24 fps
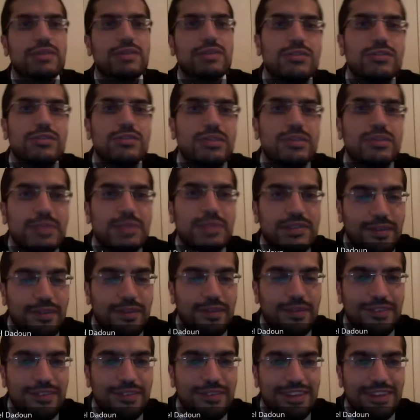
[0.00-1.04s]
There's no one else to
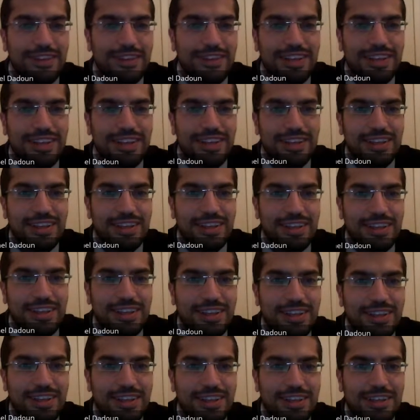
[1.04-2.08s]
do the mitzvah.
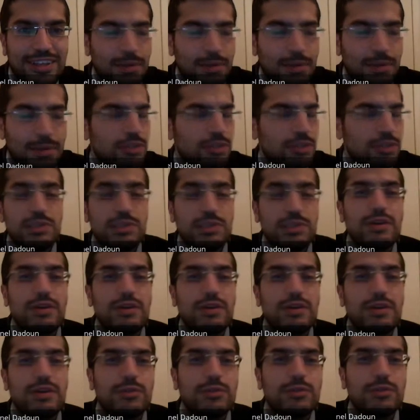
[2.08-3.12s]

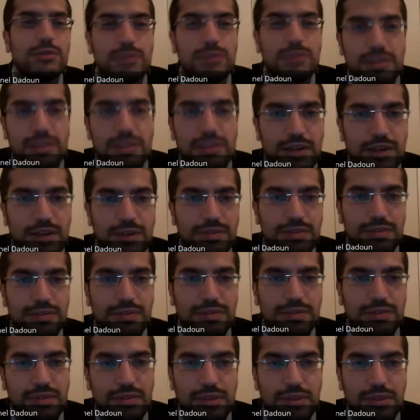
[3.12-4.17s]
That means it could be a very important
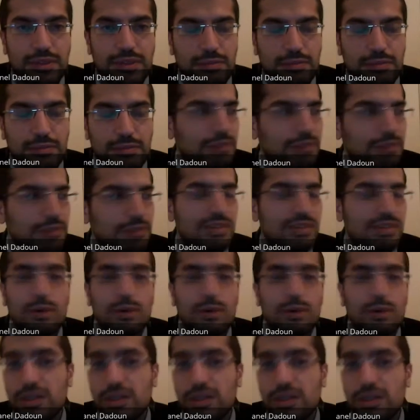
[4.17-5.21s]
mitzvah.
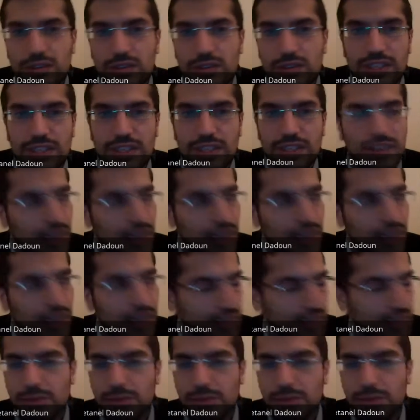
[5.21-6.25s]
But if there's someone else to
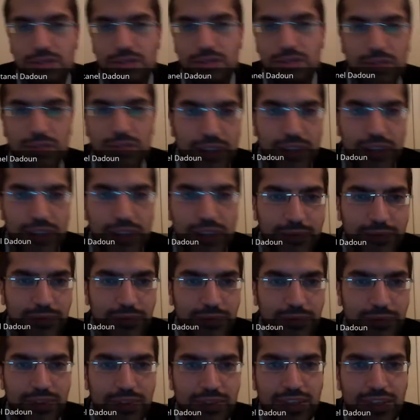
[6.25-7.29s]
do it, I'll let someone
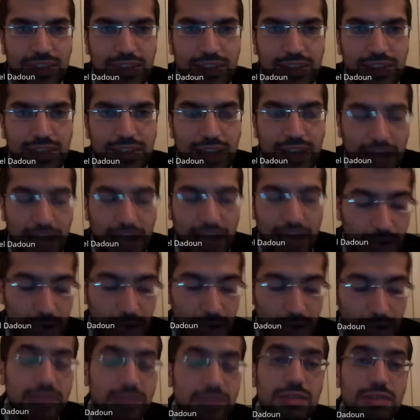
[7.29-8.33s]
else do it.
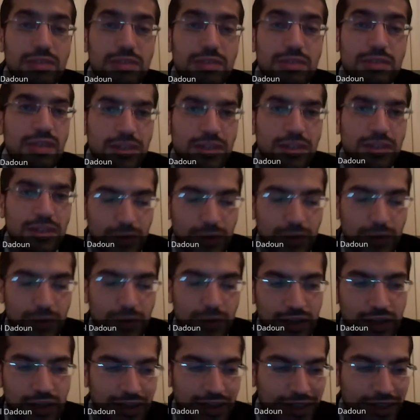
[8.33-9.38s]
And I will continue
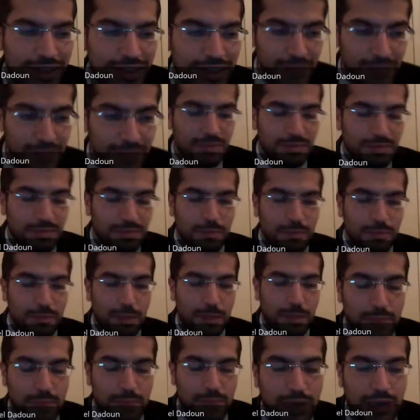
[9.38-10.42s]
to learn Torah.
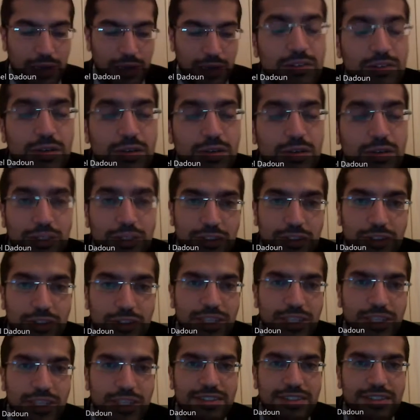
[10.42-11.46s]
But if
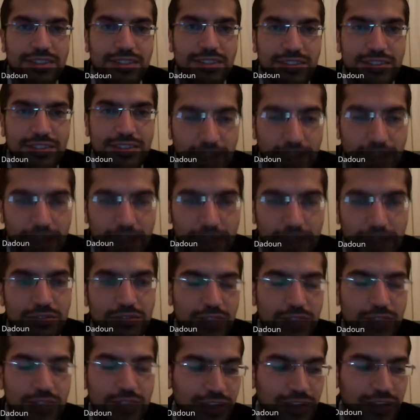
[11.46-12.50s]
there's no one else to do it,
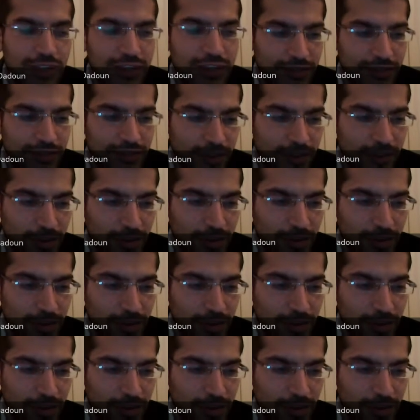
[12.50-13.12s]
then you have to do it,